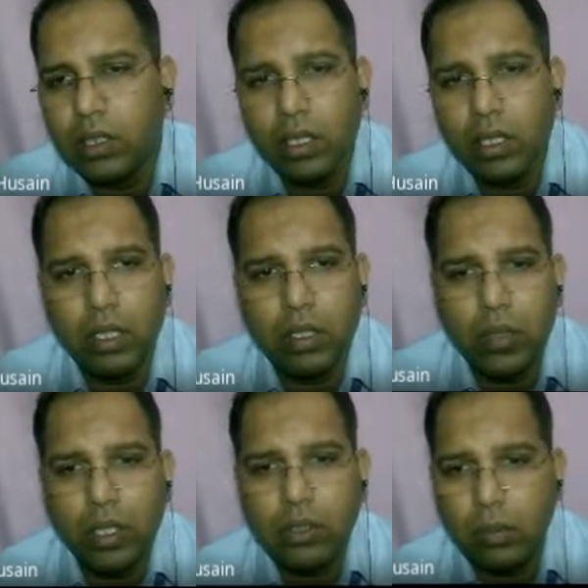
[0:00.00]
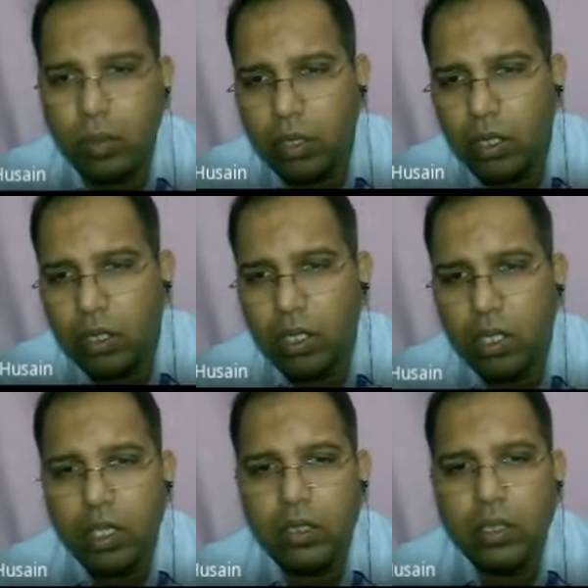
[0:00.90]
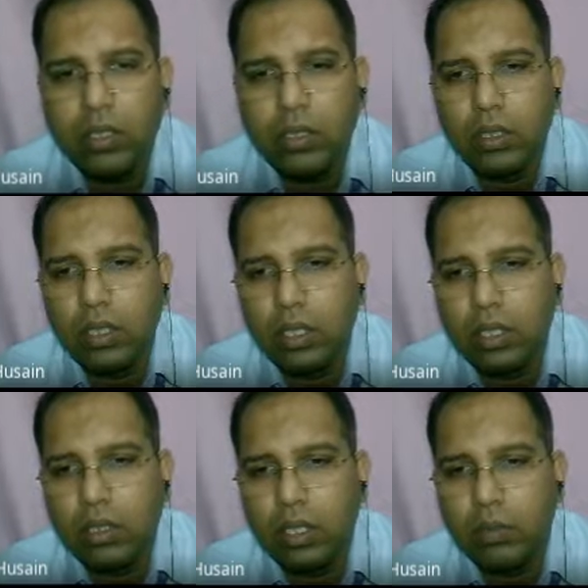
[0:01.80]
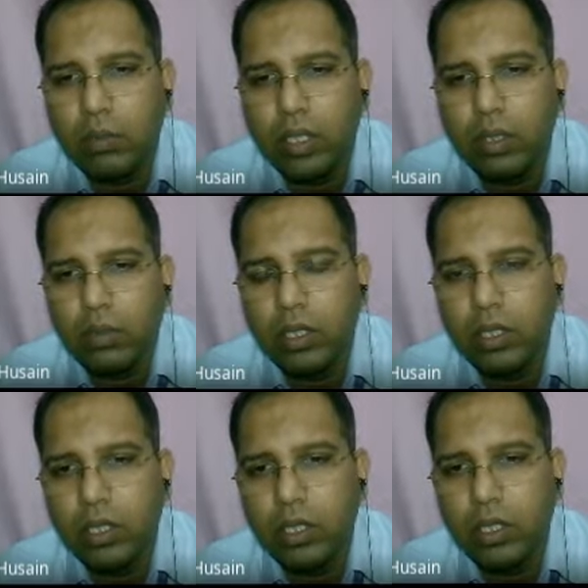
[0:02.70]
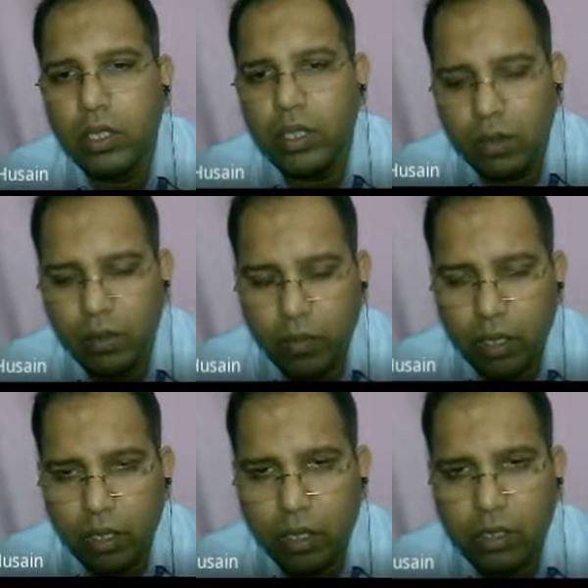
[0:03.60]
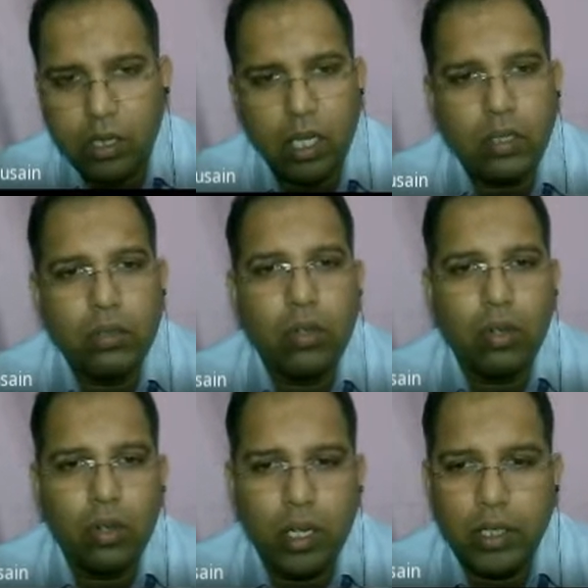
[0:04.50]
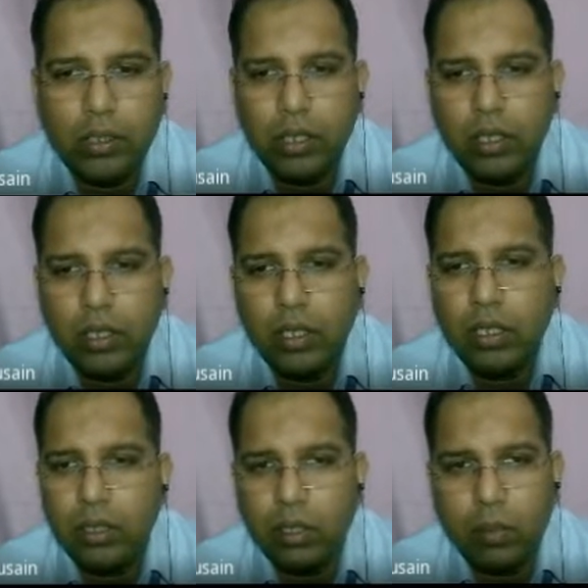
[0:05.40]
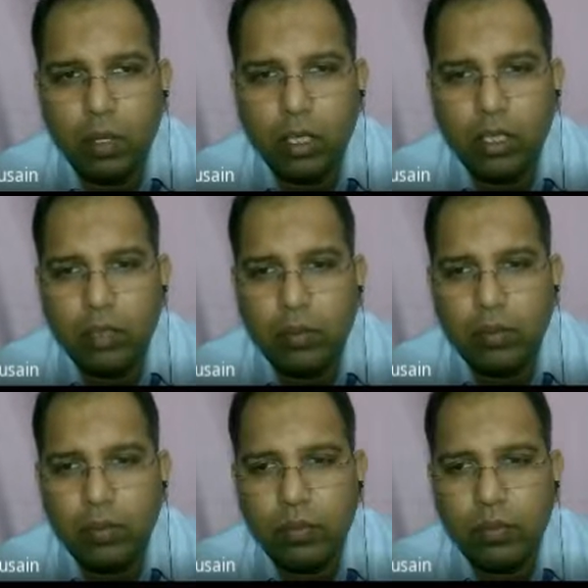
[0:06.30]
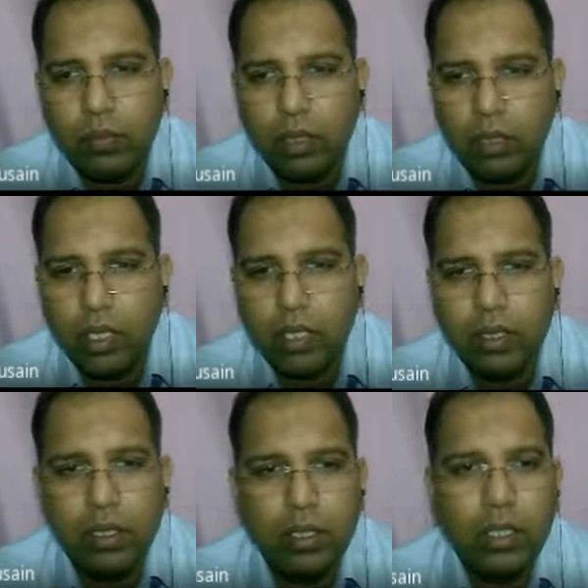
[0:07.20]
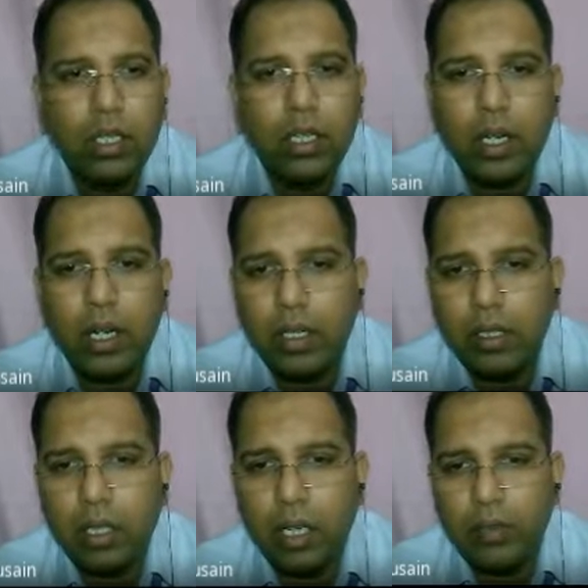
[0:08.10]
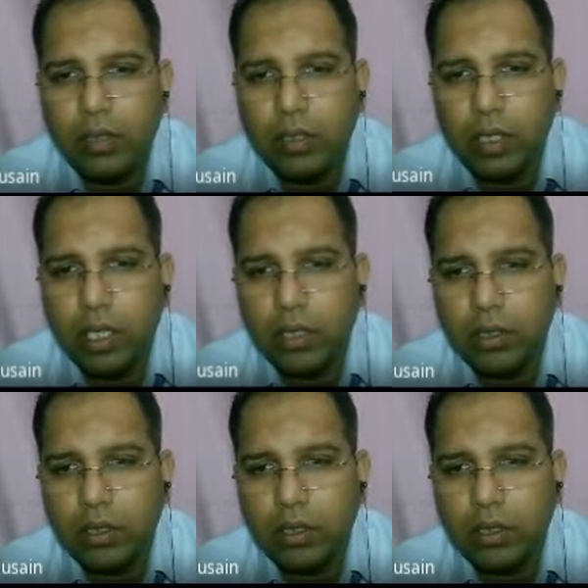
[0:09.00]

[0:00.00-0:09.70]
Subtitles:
invades your body, this thing particularly start to colonizing your body, right? And after that,